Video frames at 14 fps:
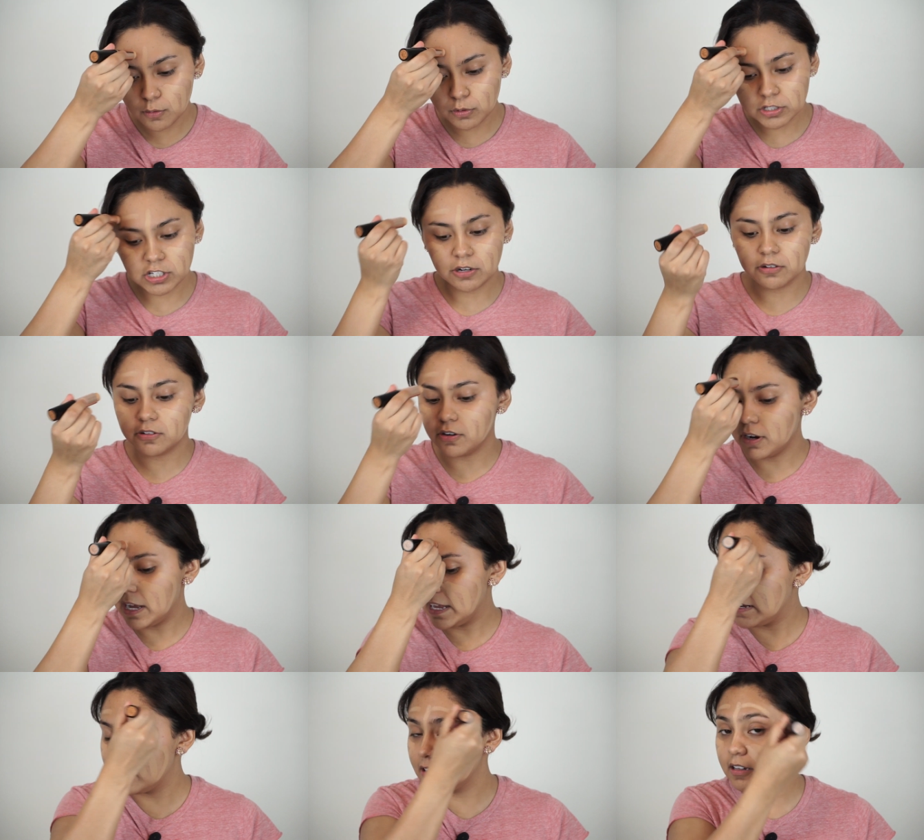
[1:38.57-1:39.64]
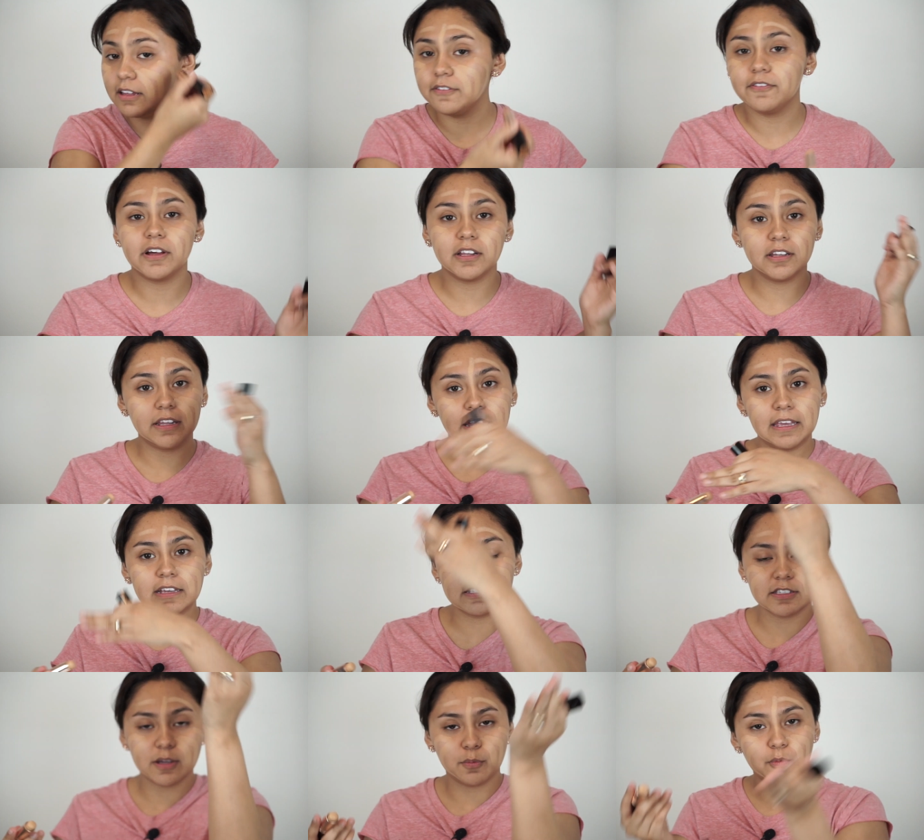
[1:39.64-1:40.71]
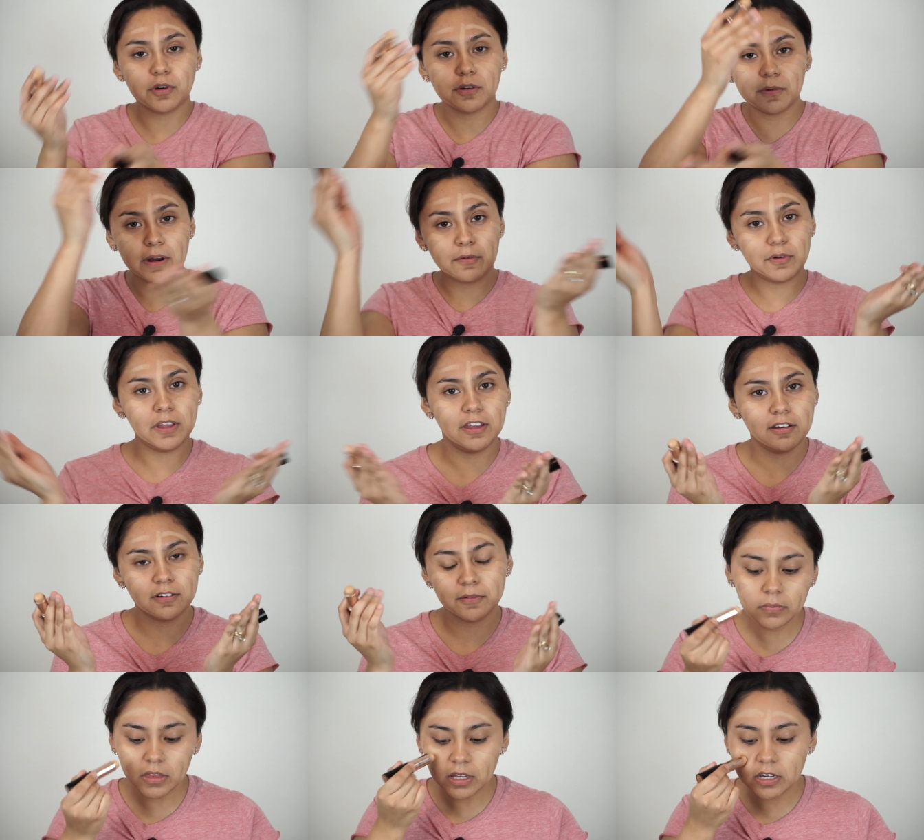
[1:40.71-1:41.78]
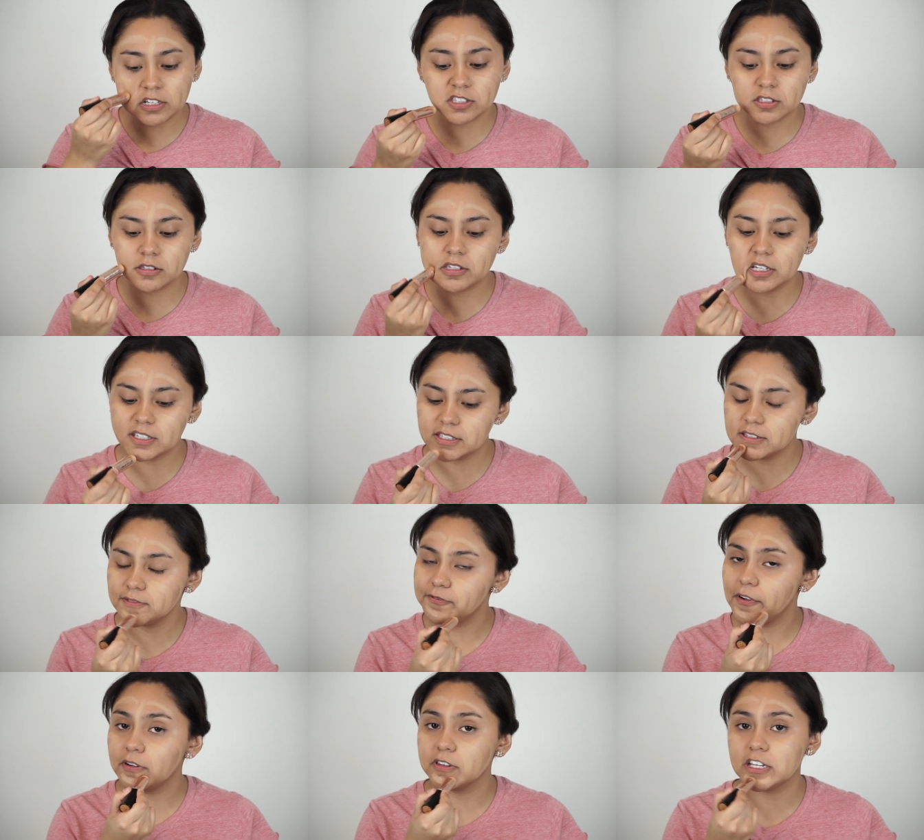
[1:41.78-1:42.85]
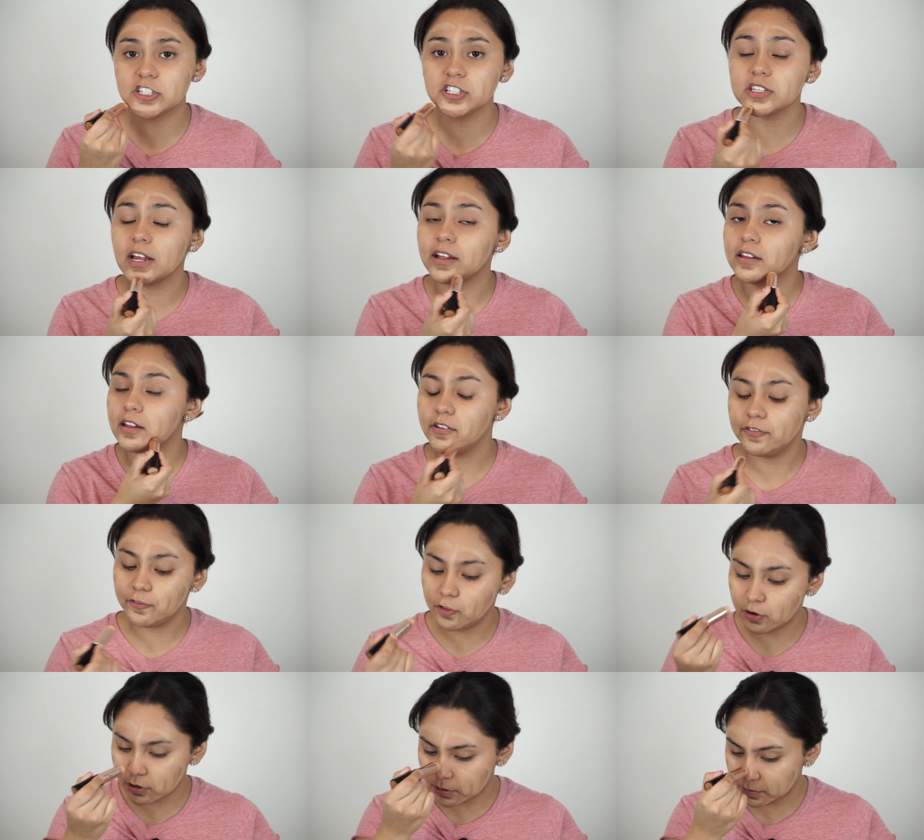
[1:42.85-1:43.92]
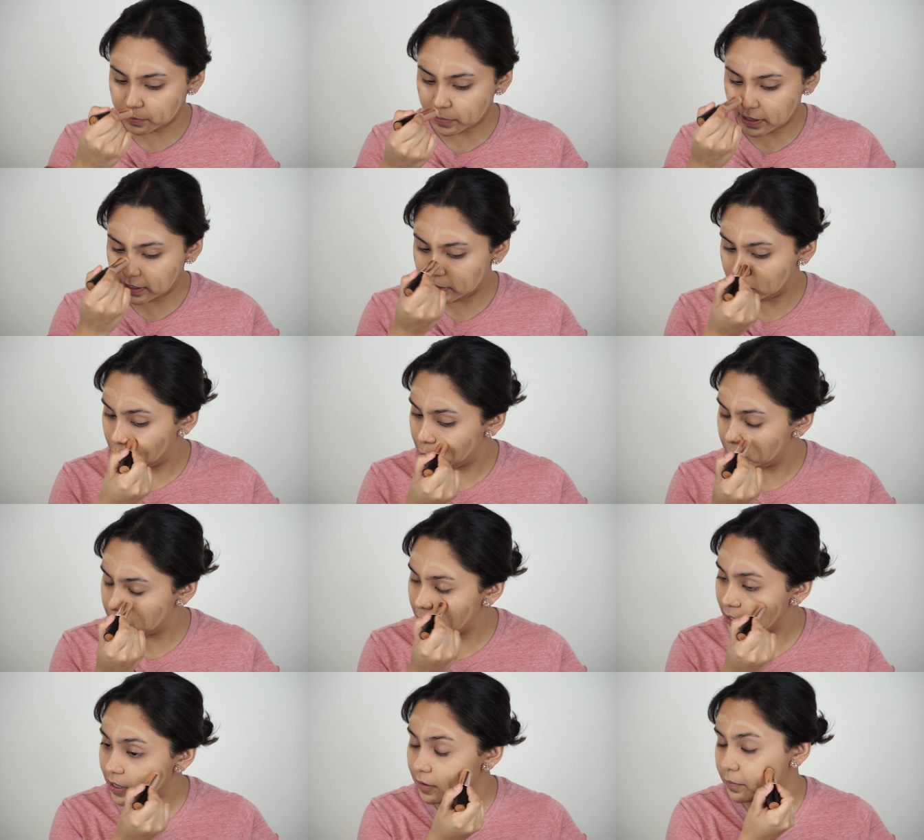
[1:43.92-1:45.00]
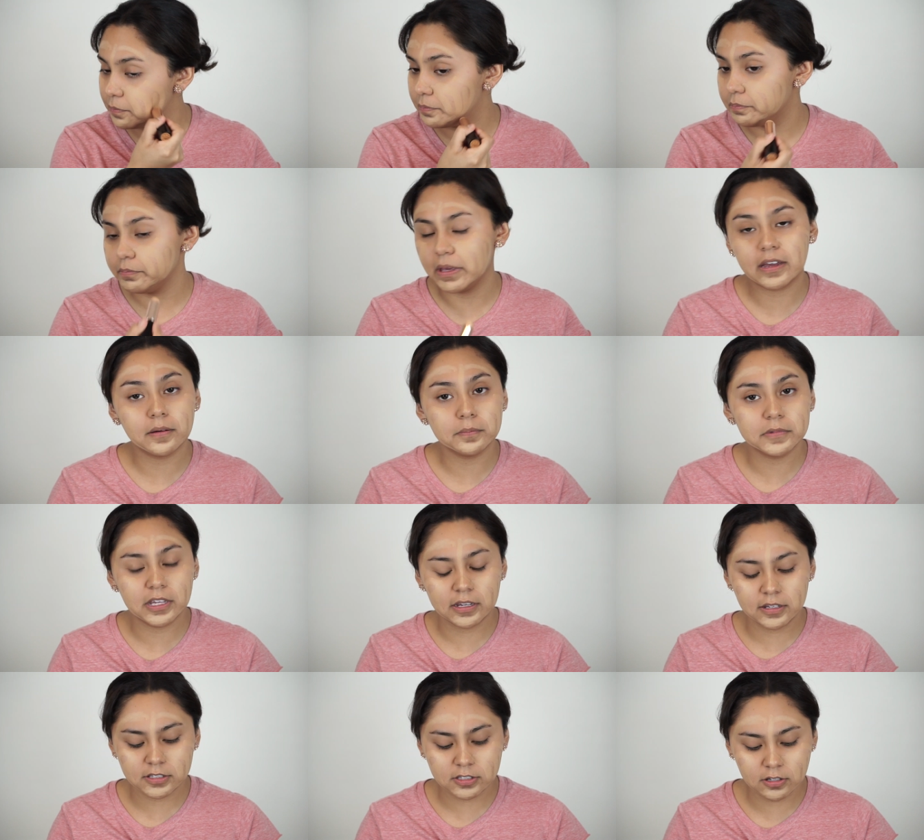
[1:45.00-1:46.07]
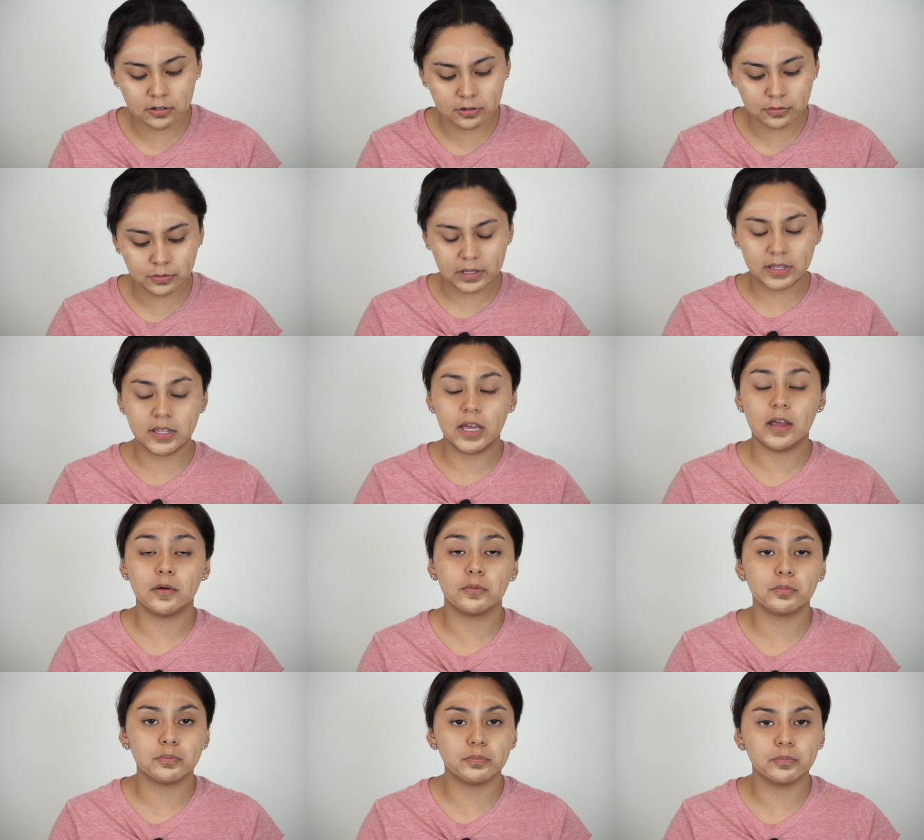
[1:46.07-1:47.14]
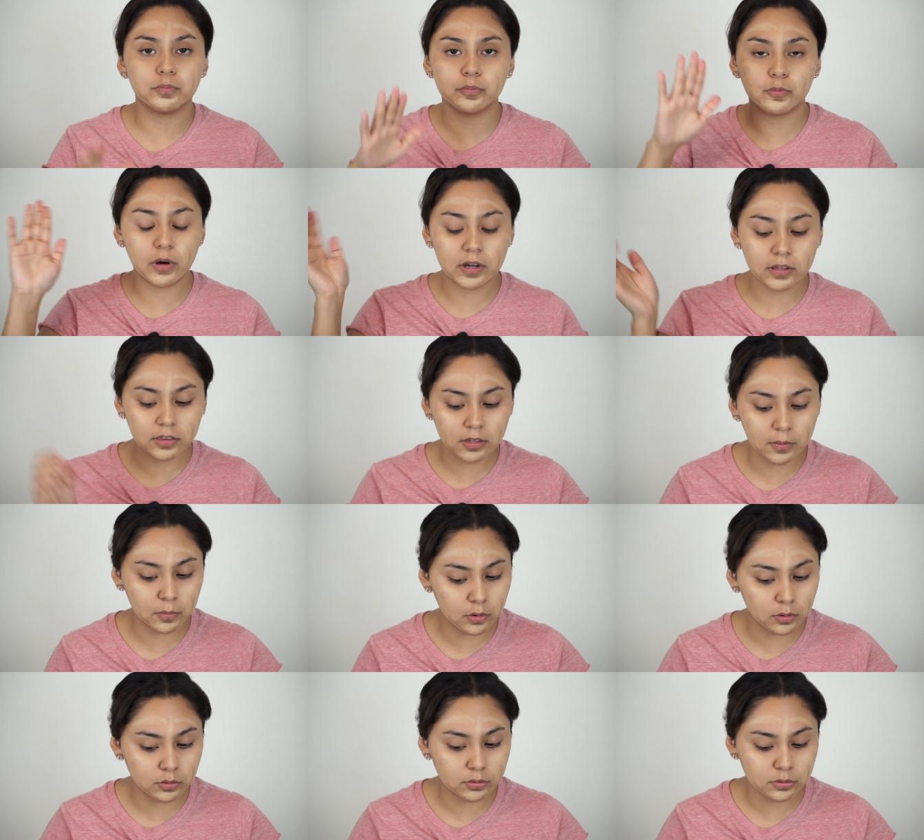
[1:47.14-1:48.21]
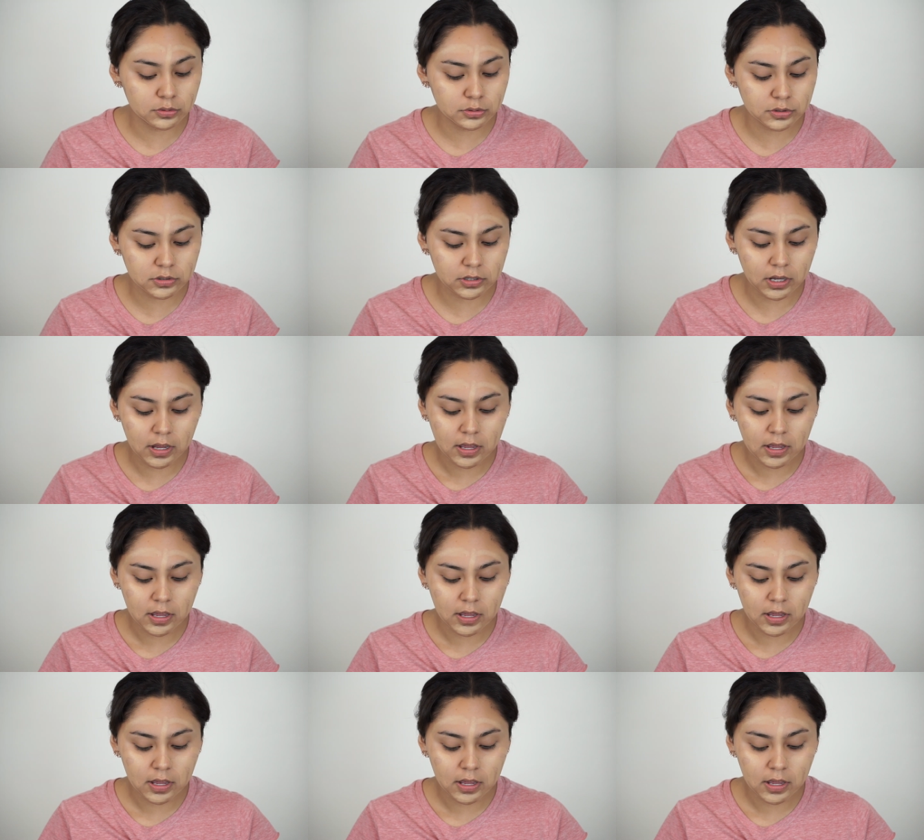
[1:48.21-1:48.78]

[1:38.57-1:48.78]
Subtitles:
which I'll go ahead and leave a link somewhere around here, it's this foundation I love for my no makeup day. So when I want the most